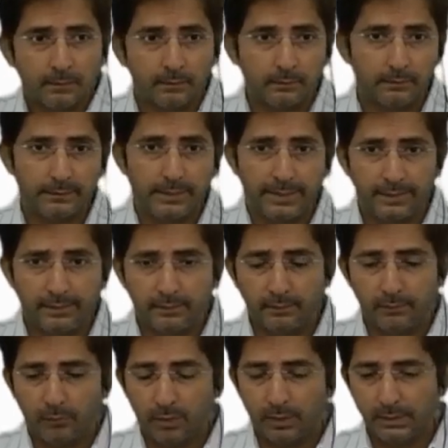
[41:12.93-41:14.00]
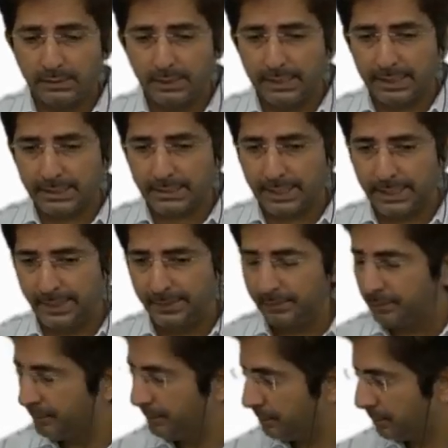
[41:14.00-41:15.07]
Then what is the next head?